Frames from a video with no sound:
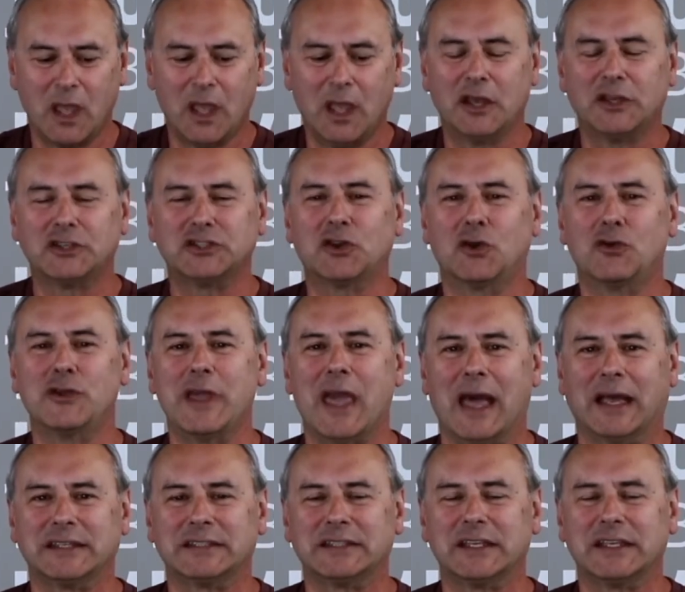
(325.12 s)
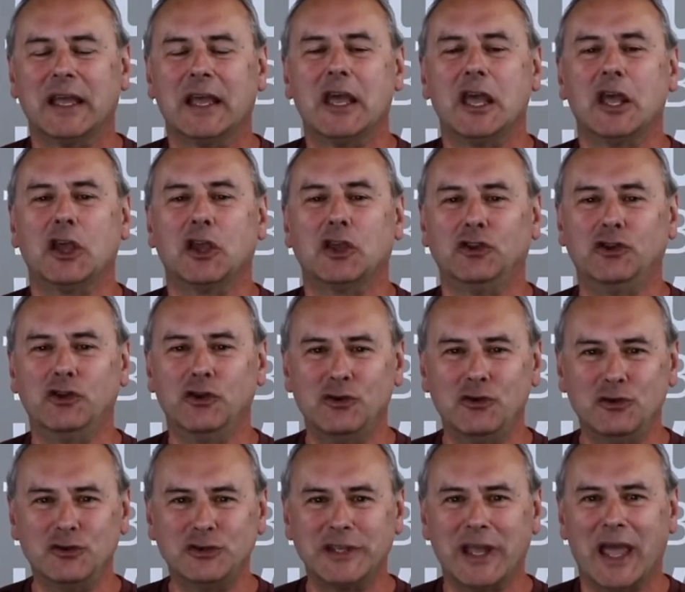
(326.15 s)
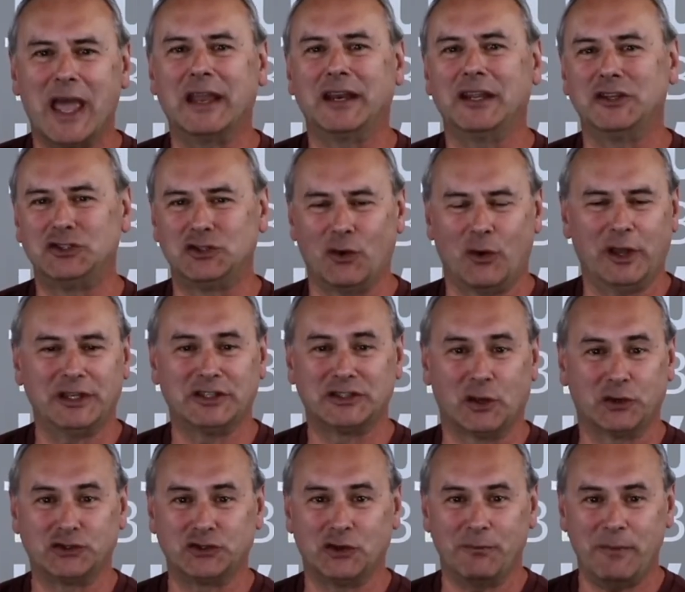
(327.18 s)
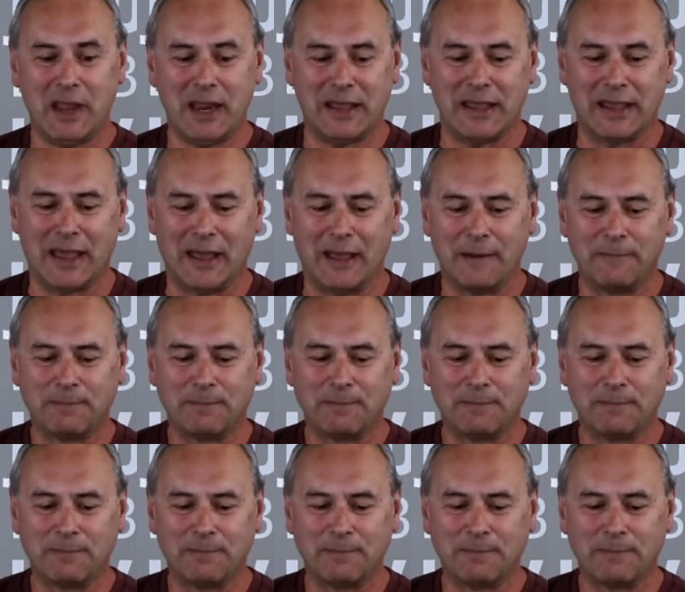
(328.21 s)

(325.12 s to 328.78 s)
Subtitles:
So yes, use and enjoy social media.